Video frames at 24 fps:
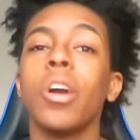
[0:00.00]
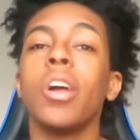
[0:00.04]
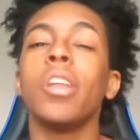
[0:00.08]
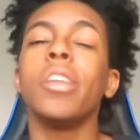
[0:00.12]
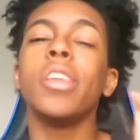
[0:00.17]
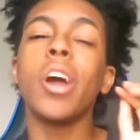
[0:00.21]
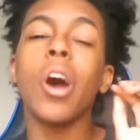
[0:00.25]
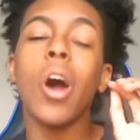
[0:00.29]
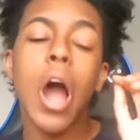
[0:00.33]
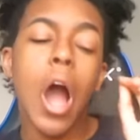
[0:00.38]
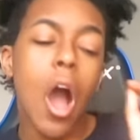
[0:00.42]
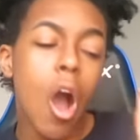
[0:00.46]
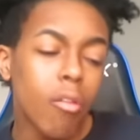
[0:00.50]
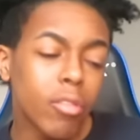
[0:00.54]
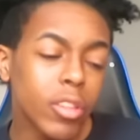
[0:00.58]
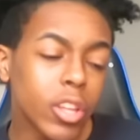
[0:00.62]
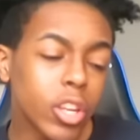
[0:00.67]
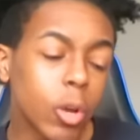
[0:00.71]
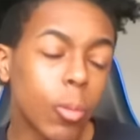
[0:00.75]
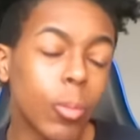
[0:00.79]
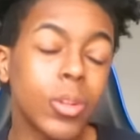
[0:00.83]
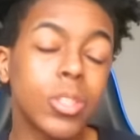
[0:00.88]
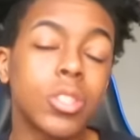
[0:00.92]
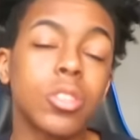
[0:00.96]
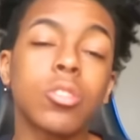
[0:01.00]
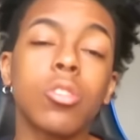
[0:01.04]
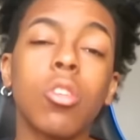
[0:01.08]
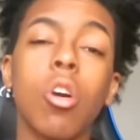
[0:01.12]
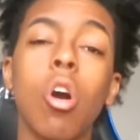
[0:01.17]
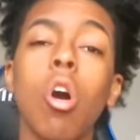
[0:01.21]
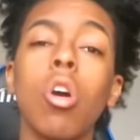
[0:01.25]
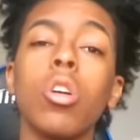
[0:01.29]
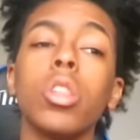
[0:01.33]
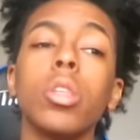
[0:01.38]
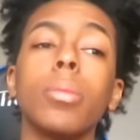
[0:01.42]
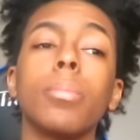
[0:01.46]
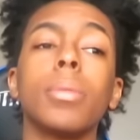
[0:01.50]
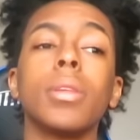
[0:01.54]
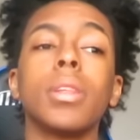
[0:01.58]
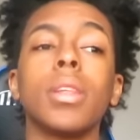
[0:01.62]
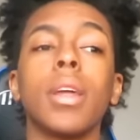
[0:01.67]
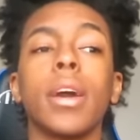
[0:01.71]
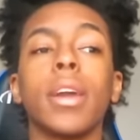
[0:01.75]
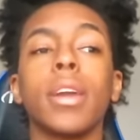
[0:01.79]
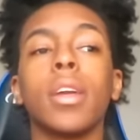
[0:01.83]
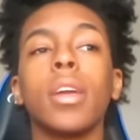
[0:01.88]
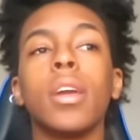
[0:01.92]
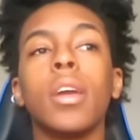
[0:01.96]
Now I don't even know what to call it, but
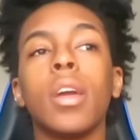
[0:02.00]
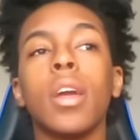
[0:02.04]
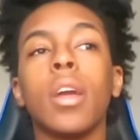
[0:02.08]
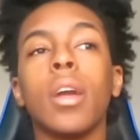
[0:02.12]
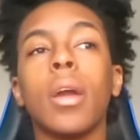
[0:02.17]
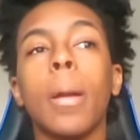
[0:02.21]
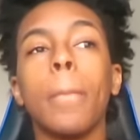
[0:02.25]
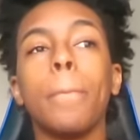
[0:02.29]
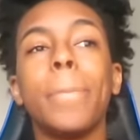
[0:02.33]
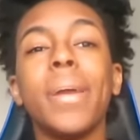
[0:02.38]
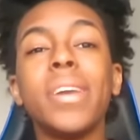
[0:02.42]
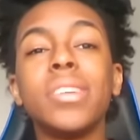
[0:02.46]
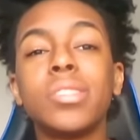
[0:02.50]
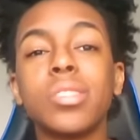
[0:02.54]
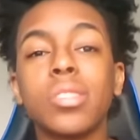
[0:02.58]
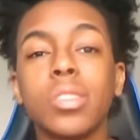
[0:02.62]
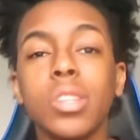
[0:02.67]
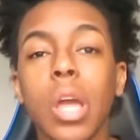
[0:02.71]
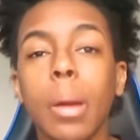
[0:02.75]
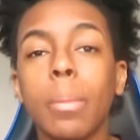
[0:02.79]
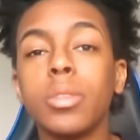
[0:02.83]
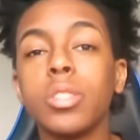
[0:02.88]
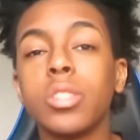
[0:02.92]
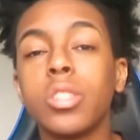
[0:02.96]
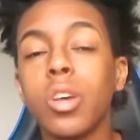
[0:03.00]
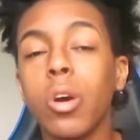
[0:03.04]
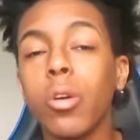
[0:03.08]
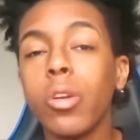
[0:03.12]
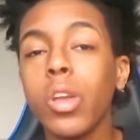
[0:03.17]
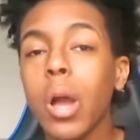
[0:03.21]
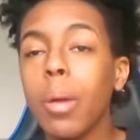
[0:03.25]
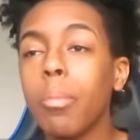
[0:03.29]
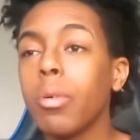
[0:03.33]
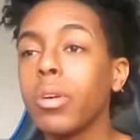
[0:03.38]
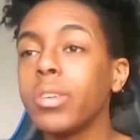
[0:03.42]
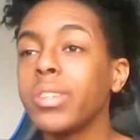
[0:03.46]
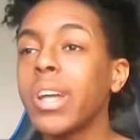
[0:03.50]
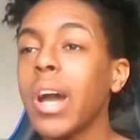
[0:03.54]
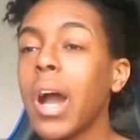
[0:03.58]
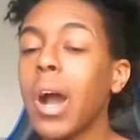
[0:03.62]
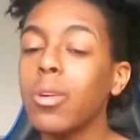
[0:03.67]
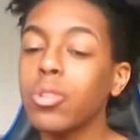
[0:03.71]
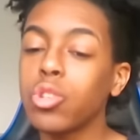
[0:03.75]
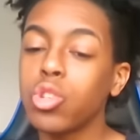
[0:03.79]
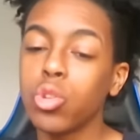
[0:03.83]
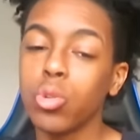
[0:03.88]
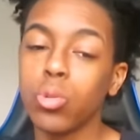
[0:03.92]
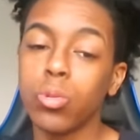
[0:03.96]
like basically I'm gonna tell y'all boys how
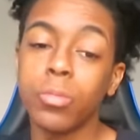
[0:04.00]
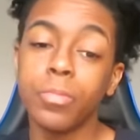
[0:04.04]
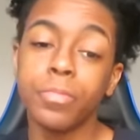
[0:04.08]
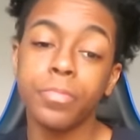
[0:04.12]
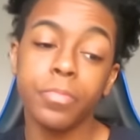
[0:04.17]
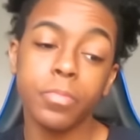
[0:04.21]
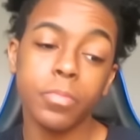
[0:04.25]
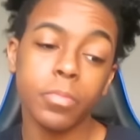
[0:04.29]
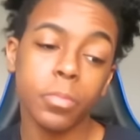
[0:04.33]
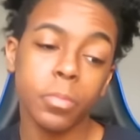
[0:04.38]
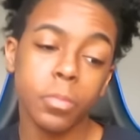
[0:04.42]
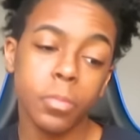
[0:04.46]
to